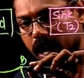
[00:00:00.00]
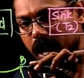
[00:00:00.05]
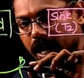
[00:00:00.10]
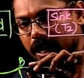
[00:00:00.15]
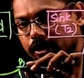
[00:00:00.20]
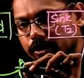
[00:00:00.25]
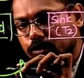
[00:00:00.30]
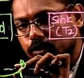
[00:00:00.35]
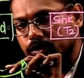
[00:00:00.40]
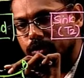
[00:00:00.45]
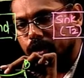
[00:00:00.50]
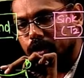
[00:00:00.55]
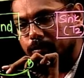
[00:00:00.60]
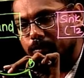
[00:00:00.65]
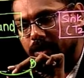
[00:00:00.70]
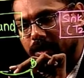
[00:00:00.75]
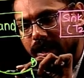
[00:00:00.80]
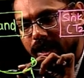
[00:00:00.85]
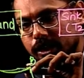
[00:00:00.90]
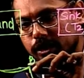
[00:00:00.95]

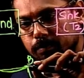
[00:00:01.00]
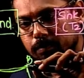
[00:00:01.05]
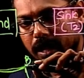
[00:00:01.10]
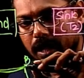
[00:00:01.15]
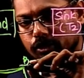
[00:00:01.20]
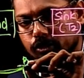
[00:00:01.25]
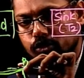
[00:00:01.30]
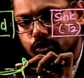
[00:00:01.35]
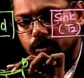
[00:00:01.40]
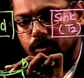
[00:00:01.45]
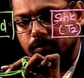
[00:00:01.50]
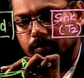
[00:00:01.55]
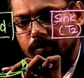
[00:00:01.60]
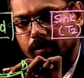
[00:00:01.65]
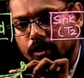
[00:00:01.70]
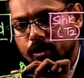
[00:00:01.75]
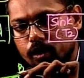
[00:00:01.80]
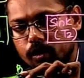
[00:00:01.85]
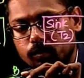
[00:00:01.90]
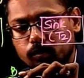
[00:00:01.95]
isothermal expansion.
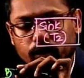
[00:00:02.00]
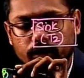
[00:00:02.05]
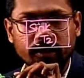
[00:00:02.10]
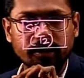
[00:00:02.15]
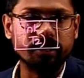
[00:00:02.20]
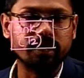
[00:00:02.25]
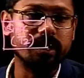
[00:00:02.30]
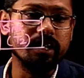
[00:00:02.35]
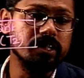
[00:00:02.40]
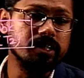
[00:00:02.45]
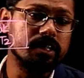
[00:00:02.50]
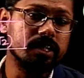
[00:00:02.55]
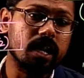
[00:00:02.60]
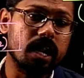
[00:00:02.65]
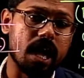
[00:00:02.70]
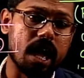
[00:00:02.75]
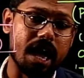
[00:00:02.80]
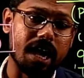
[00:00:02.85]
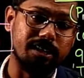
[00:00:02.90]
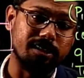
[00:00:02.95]
What it is?
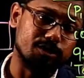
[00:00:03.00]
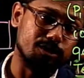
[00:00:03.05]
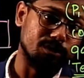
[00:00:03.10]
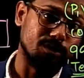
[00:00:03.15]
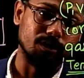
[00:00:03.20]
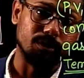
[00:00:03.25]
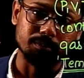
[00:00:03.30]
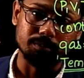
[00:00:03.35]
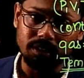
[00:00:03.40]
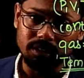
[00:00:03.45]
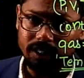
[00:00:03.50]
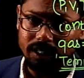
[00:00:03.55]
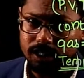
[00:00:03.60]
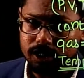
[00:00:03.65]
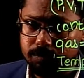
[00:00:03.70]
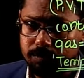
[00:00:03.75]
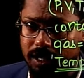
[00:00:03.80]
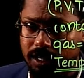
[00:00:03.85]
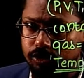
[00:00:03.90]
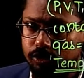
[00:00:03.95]
Isothermal
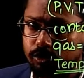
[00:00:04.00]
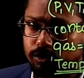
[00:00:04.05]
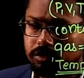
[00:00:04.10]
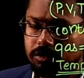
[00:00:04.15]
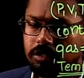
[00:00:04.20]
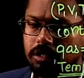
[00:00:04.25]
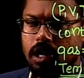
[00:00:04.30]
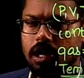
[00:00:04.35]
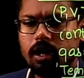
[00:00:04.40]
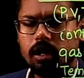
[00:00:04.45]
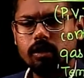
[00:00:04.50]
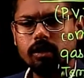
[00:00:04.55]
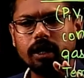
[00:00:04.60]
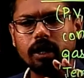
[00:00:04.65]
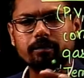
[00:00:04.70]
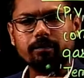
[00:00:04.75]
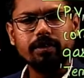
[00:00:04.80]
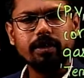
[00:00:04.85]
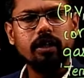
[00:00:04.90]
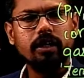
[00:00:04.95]
expansion.
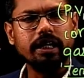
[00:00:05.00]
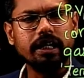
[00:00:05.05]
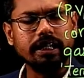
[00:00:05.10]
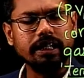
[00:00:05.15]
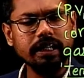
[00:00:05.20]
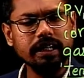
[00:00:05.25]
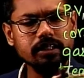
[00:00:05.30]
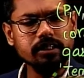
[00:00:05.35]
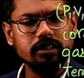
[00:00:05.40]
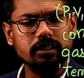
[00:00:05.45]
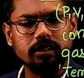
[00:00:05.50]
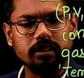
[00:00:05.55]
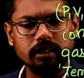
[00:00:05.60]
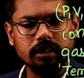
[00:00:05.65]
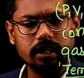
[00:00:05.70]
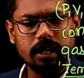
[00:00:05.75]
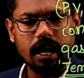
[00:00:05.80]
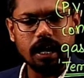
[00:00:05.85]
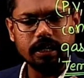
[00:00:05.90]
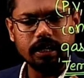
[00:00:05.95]
Okay,
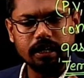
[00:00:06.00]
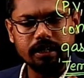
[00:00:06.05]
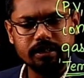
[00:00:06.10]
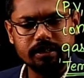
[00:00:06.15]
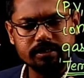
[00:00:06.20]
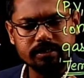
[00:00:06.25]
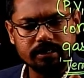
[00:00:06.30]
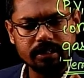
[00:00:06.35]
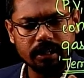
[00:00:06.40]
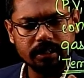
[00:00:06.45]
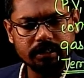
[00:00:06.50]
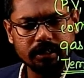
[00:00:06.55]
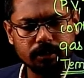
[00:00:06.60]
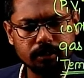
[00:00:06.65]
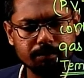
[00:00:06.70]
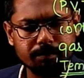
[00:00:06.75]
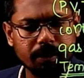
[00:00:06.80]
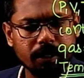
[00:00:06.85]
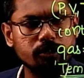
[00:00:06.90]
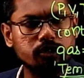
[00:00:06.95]
initially I understand that the
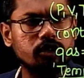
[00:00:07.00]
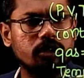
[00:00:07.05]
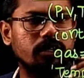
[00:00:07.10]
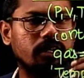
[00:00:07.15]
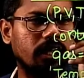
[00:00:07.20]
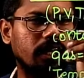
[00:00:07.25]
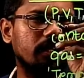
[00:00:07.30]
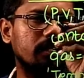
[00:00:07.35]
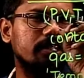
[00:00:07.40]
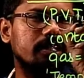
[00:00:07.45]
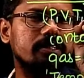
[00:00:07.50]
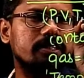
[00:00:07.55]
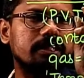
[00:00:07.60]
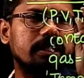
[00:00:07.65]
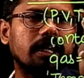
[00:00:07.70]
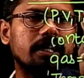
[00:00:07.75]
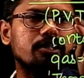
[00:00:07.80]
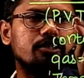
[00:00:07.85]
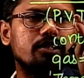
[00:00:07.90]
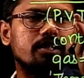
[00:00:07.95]
pressure, I'll just
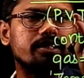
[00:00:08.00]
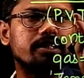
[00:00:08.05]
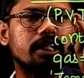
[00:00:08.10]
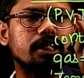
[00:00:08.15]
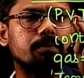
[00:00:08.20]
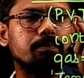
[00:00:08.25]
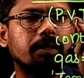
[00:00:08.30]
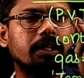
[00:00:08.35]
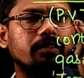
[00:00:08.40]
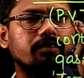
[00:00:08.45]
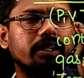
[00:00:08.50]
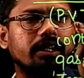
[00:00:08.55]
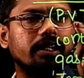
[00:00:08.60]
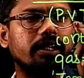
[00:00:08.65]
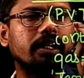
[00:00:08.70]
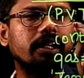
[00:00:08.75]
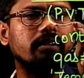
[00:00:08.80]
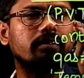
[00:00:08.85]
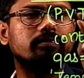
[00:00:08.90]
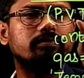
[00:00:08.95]
change this as
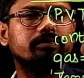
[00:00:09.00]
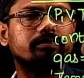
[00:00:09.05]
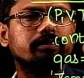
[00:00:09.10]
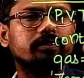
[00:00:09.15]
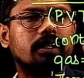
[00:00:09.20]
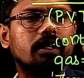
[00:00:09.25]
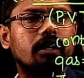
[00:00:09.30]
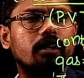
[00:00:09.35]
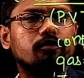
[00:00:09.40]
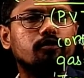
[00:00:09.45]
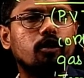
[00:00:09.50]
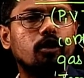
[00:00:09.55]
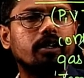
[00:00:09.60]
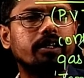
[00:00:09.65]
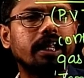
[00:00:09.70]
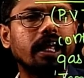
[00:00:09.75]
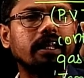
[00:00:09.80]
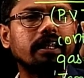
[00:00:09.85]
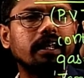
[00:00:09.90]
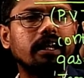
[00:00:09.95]
PVT for
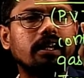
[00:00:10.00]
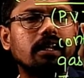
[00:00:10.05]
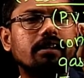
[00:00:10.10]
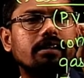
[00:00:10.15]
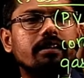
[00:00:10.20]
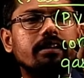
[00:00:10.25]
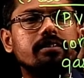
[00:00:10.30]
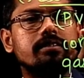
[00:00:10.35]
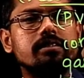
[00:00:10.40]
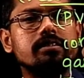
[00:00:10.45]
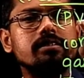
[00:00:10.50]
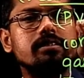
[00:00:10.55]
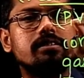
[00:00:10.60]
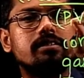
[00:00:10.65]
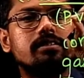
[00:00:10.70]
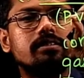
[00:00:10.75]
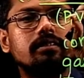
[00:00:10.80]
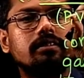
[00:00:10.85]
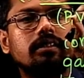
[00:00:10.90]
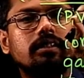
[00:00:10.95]
technical
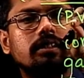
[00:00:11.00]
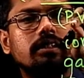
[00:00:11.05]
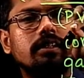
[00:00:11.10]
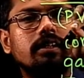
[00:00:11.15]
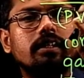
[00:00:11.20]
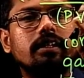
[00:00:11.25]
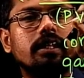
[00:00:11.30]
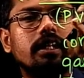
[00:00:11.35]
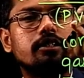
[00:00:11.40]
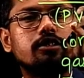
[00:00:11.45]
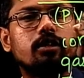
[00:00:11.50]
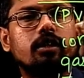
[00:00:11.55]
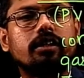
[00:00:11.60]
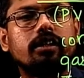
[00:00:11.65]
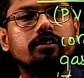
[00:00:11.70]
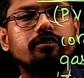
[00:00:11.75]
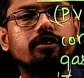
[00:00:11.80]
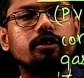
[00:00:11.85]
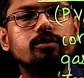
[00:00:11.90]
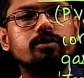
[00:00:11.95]
reasons. Let's not
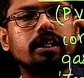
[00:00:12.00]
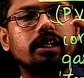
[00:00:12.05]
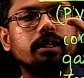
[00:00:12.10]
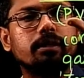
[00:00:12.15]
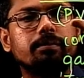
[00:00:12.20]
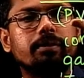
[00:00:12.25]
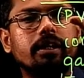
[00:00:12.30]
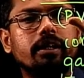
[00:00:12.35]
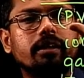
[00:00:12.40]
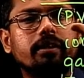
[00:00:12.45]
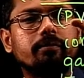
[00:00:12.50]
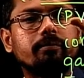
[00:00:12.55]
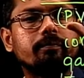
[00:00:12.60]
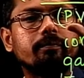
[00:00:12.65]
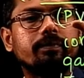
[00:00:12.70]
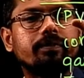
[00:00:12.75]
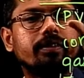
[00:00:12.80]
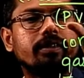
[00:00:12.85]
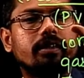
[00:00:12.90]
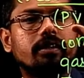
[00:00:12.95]
confuse anybody.
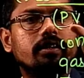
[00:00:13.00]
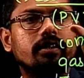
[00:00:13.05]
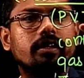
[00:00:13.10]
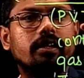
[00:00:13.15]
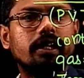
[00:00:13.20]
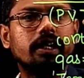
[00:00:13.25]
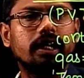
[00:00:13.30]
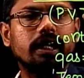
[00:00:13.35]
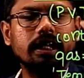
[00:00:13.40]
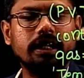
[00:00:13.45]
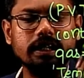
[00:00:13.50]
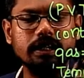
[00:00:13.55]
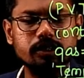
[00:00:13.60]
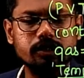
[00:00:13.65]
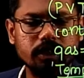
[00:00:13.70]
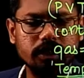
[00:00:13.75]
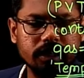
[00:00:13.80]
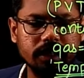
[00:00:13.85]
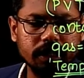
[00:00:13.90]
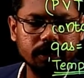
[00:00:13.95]

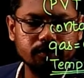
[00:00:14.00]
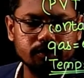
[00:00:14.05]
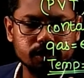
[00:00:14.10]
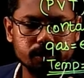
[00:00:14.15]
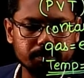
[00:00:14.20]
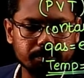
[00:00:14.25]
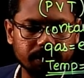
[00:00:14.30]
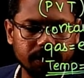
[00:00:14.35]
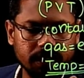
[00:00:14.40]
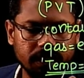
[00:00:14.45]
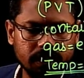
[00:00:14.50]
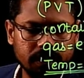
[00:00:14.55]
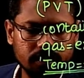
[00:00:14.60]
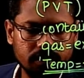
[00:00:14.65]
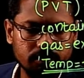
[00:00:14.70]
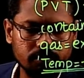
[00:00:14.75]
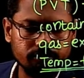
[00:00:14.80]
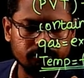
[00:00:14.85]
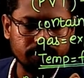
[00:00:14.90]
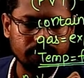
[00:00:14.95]
Initially it was P,
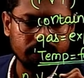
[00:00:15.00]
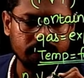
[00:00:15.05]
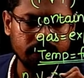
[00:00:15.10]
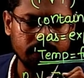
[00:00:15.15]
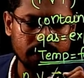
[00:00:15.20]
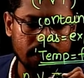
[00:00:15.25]
V